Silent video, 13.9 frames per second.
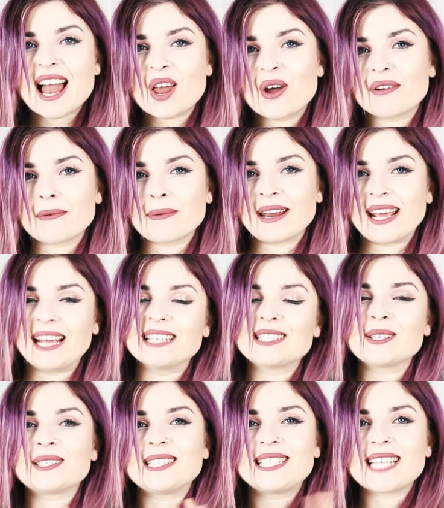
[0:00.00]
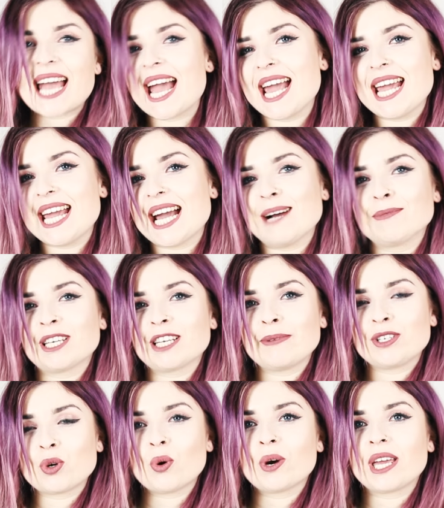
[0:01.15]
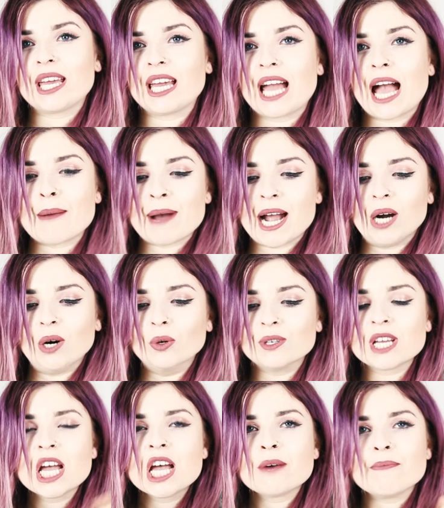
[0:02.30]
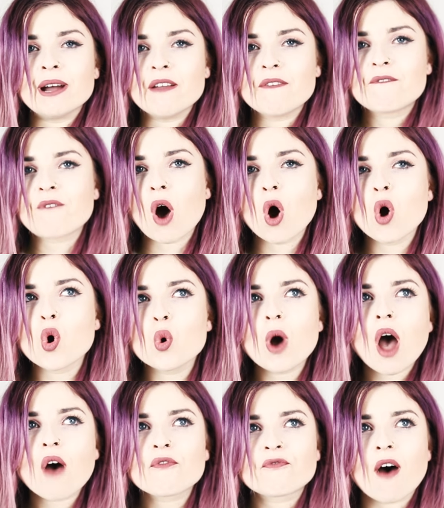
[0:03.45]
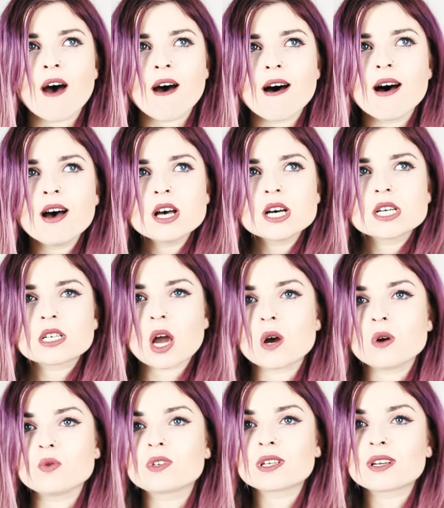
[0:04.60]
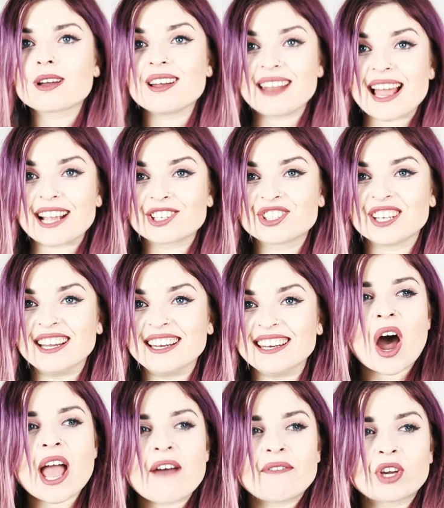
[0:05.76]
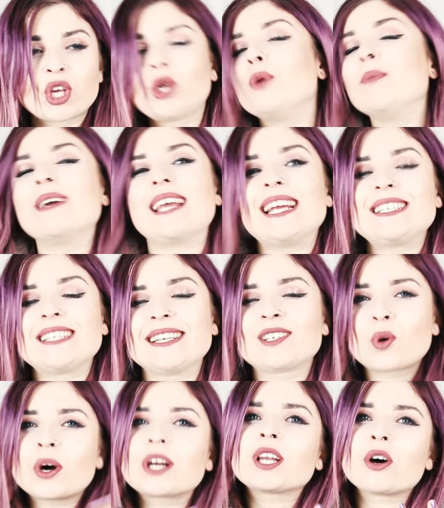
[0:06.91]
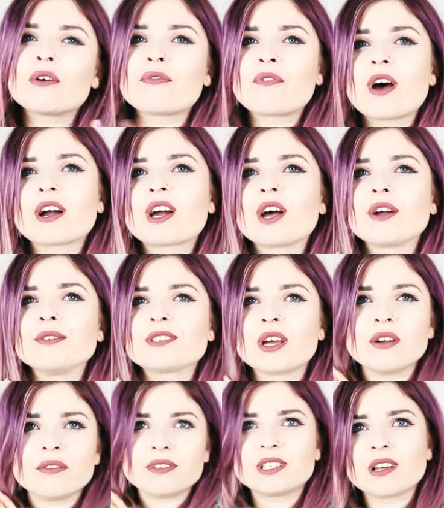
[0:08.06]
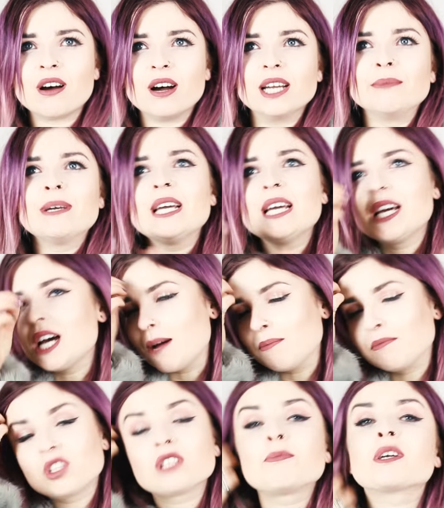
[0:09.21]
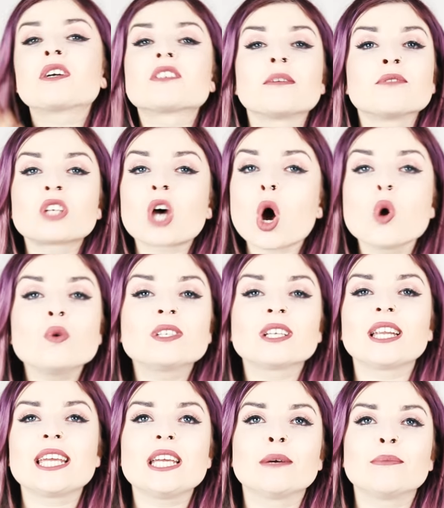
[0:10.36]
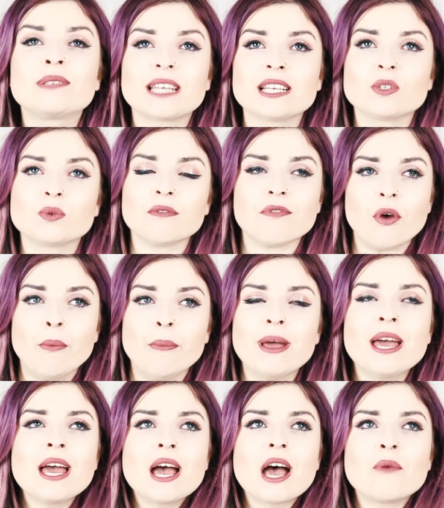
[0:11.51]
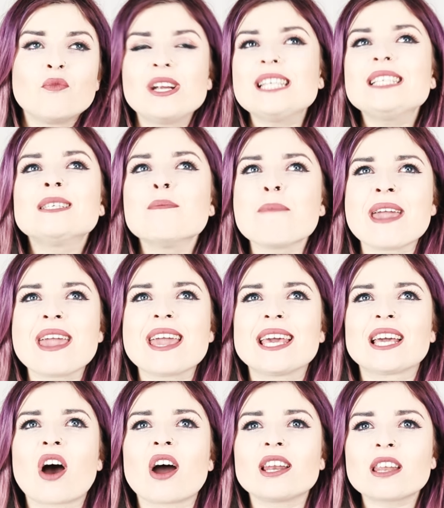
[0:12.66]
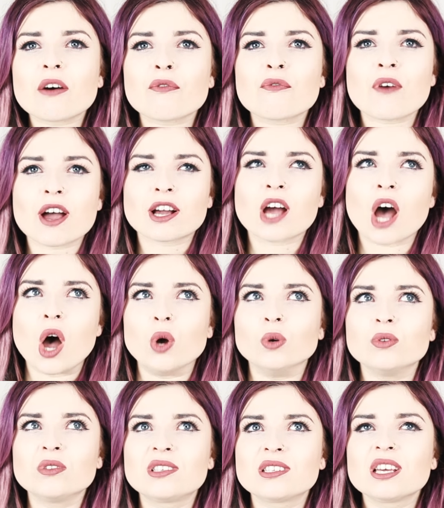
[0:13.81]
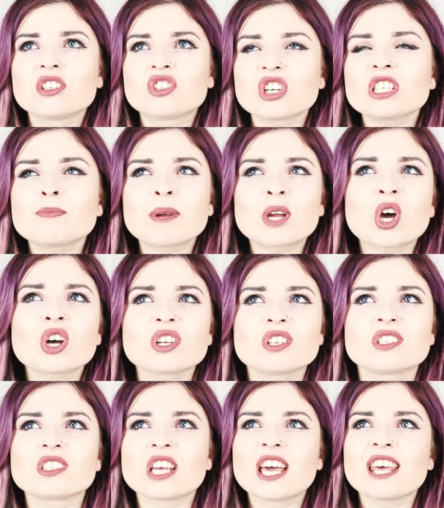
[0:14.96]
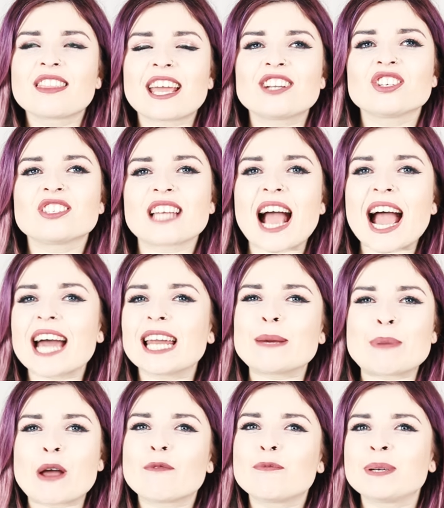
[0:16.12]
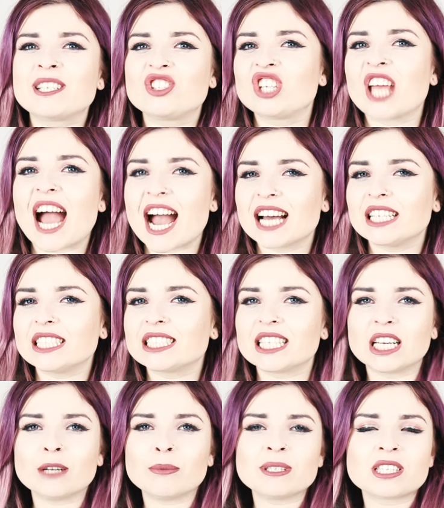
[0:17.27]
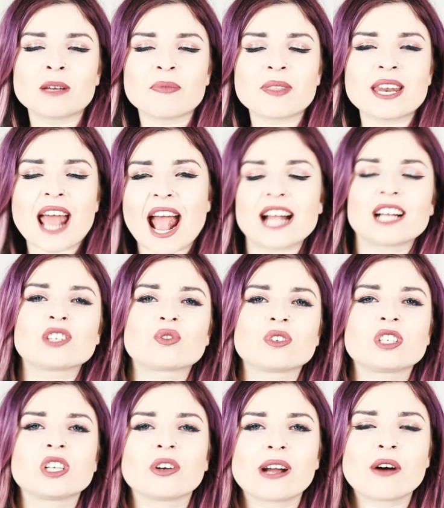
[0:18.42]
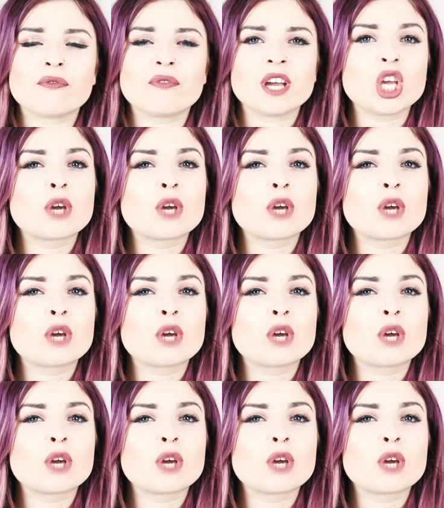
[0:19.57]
Hello everybody. So today I'm going to be talking about my faux fur coat collection. I have accumulated quite a lot of fur coats over the time, just because I'm totally obsessed with them. Reason being, I love fur coats just because they just add a bit of pizzazz, a little bit something extra to your outfit.